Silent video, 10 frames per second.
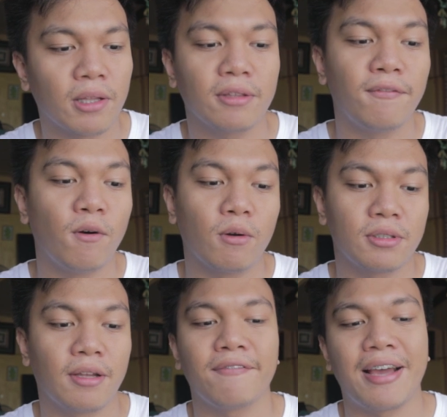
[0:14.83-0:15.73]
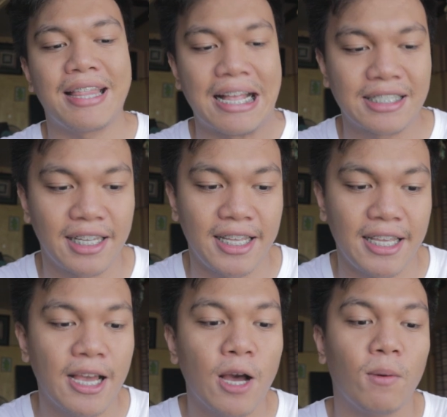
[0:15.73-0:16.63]
what to focus on
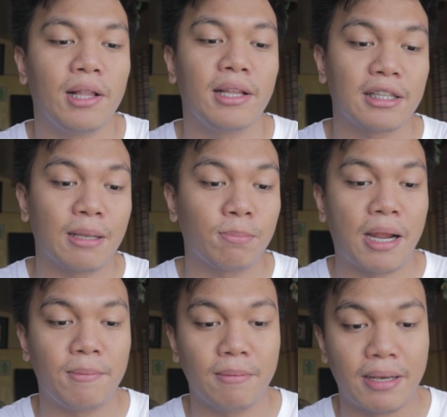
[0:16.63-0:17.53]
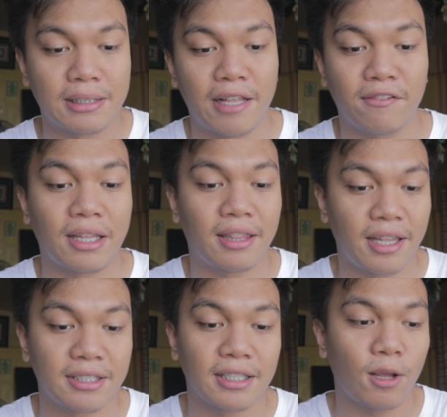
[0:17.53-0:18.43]
financially while not depriving myself of the
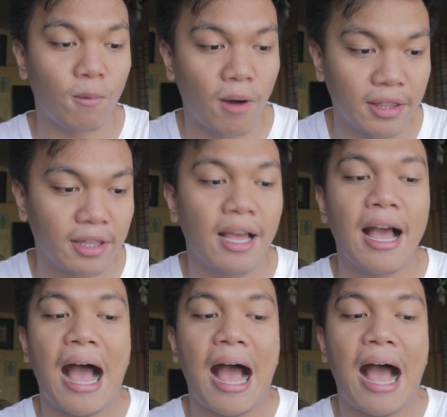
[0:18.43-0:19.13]
things that I want?